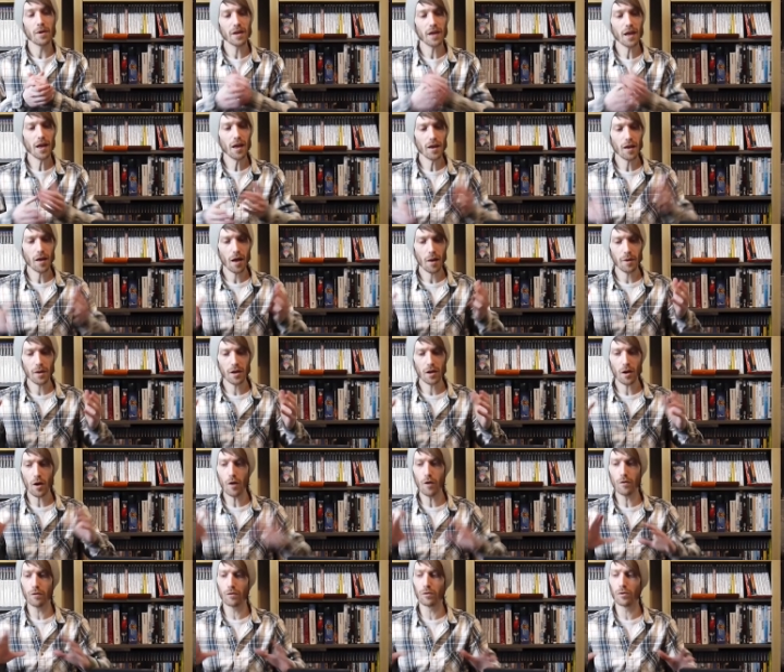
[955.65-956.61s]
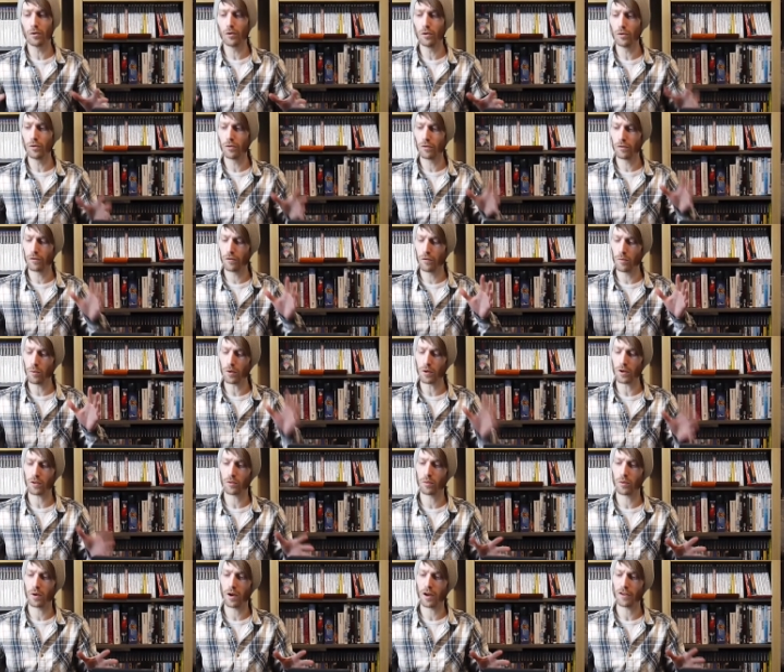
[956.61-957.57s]
yeah, I mean, overall, for what
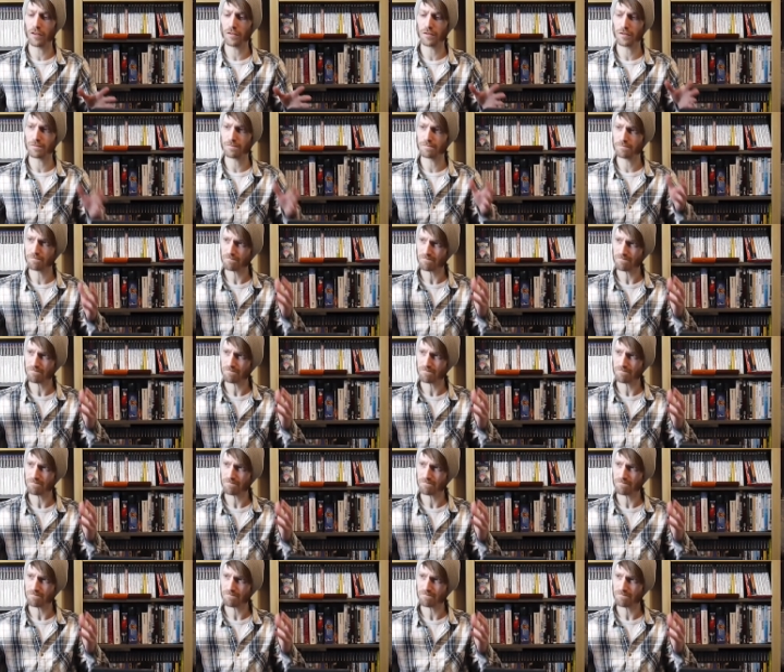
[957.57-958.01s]
it's worth,